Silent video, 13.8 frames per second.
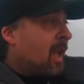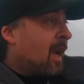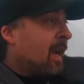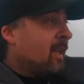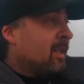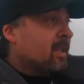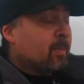
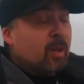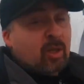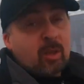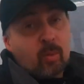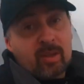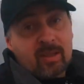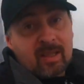And
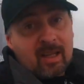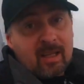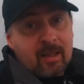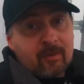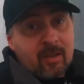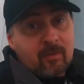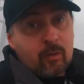especially with a
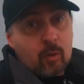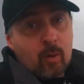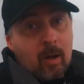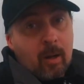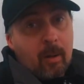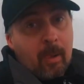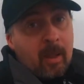deadlift, if you
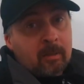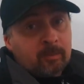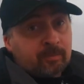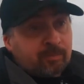are